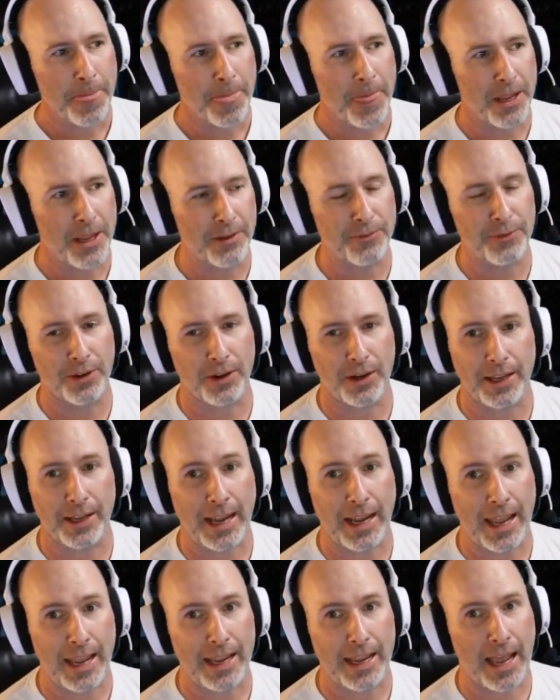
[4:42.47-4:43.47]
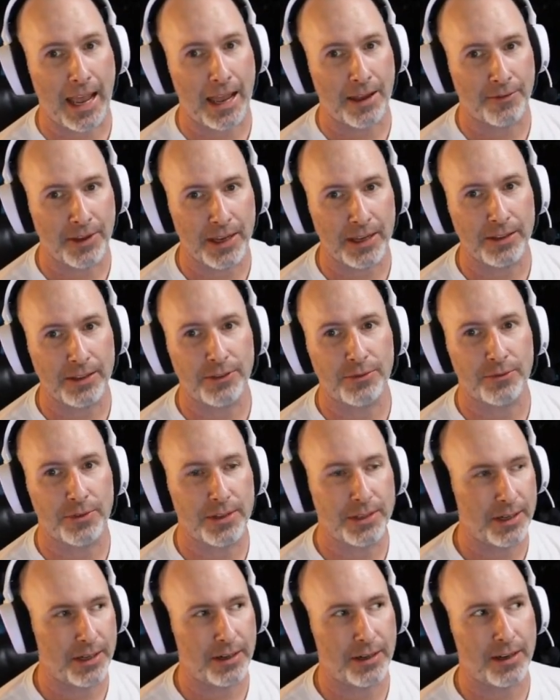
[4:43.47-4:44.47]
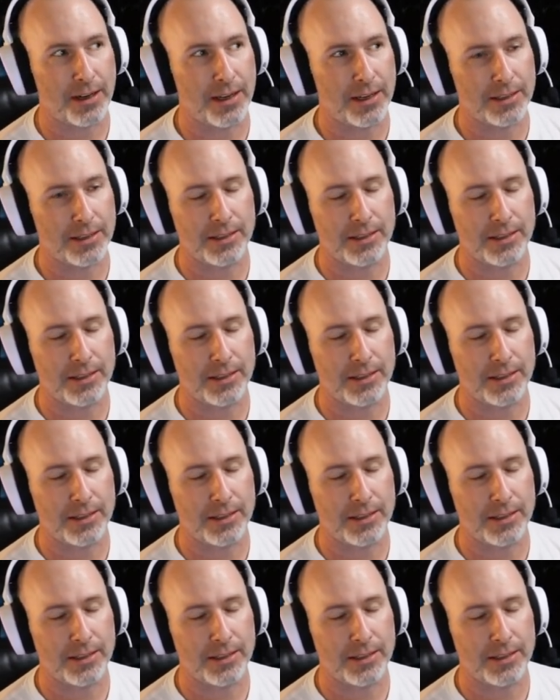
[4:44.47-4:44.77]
If you're like, hey, I've got 3 Terrorgeist